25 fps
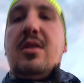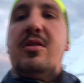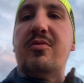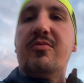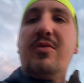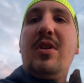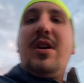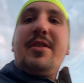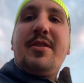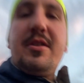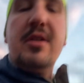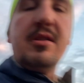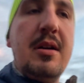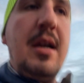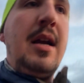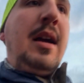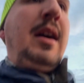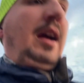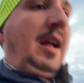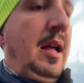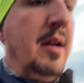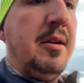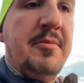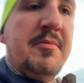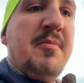runner,
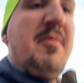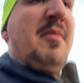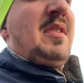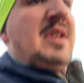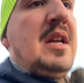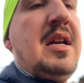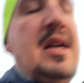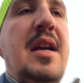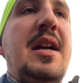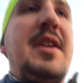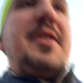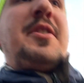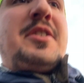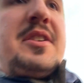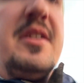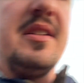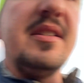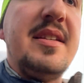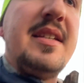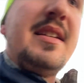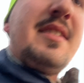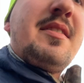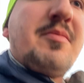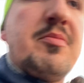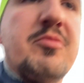and you're going to
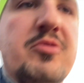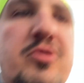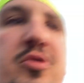see some